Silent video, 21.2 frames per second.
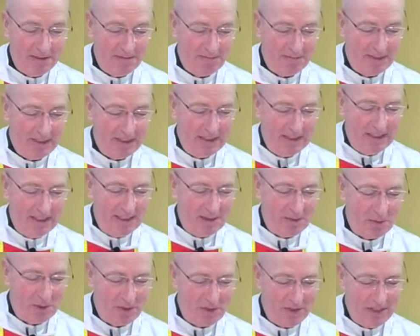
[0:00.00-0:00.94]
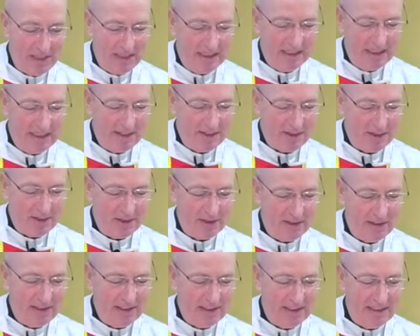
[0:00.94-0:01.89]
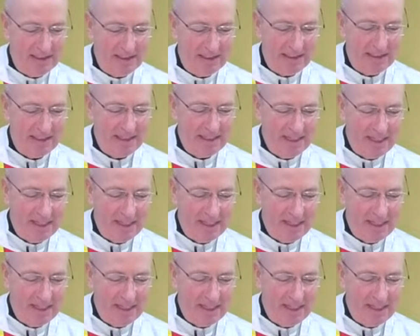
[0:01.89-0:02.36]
And we're seeing that certainly in the